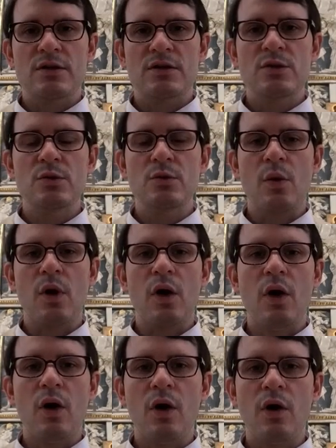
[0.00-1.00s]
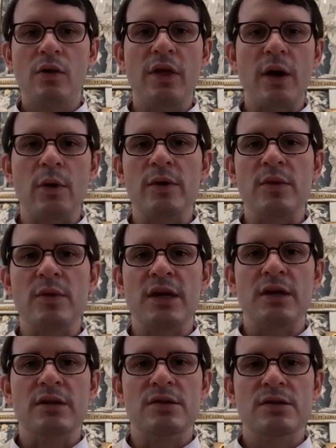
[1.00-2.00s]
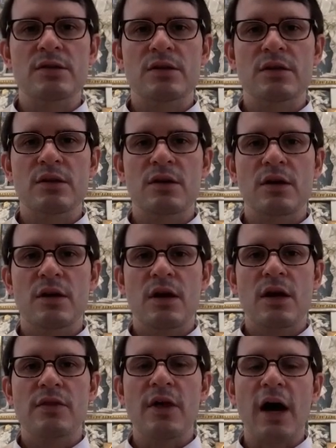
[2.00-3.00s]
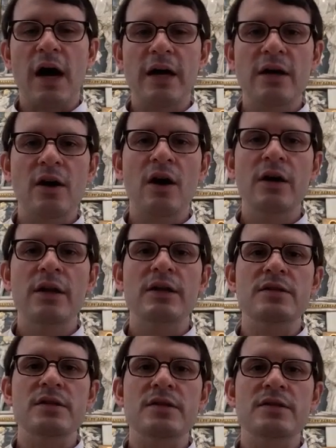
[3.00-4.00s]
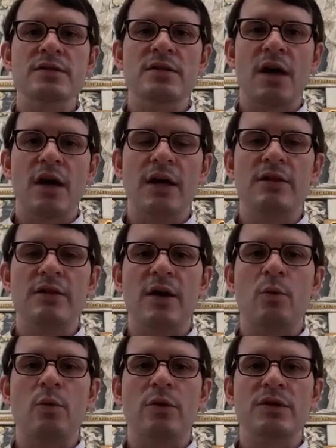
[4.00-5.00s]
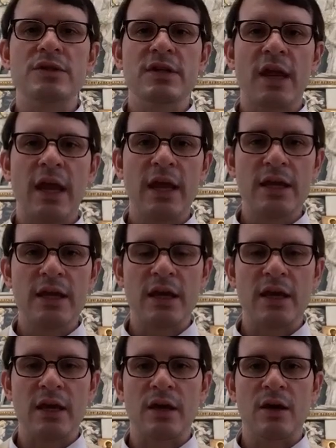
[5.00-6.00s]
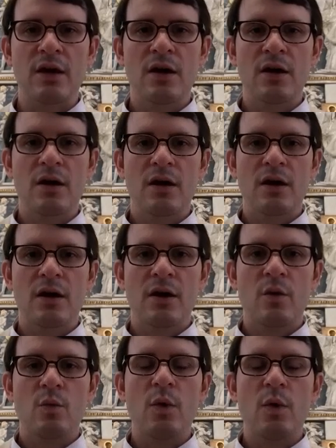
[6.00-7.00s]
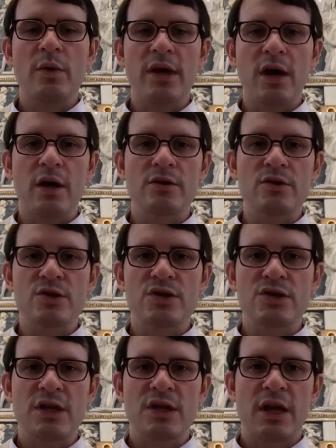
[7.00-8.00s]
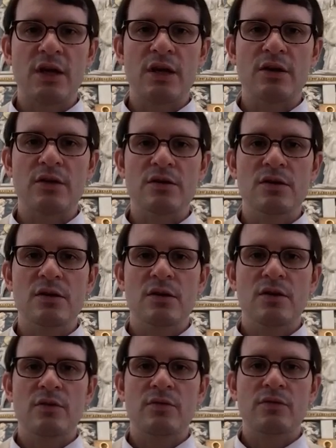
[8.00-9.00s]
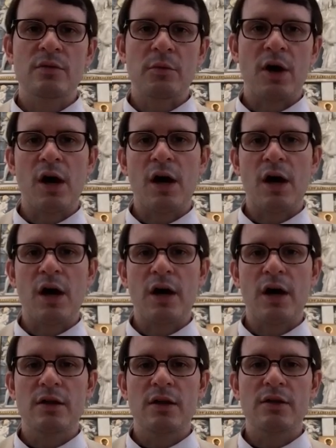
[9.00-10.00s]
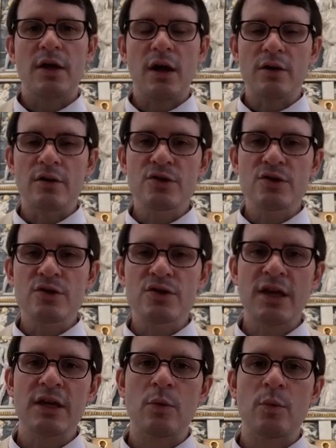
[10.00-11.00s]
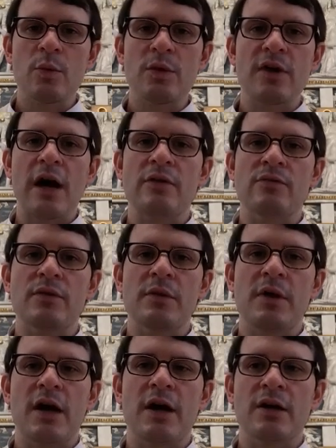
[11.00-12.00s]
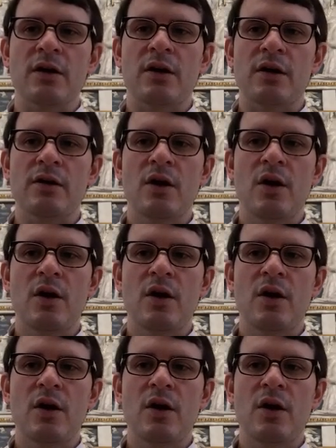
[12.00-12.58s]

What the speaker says: to all that we meet. The icon is a sign that we're taking what we understand from God, that understanding we've gotten from the icon.